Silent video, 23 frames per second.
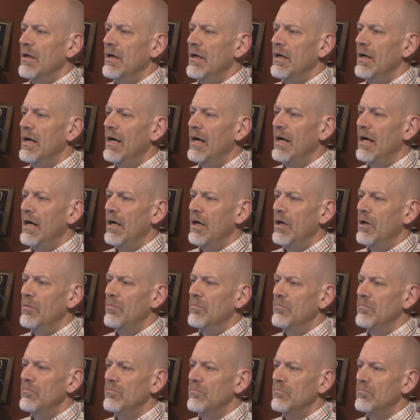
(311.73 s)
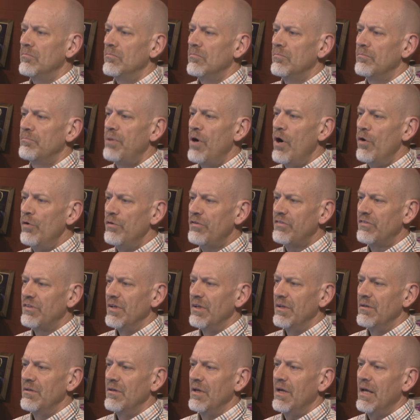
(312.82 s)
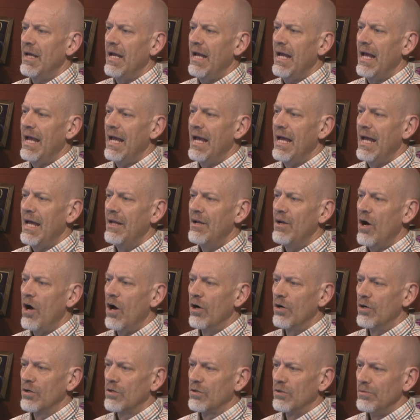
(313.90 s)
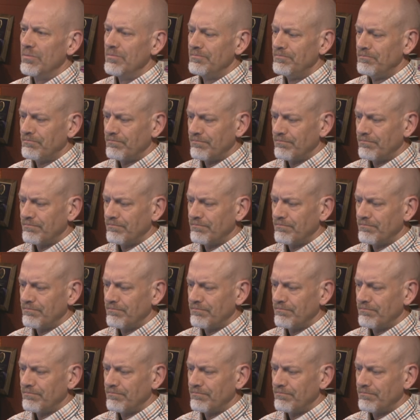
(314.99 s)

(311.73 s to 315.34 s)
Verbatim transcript: um, posted an article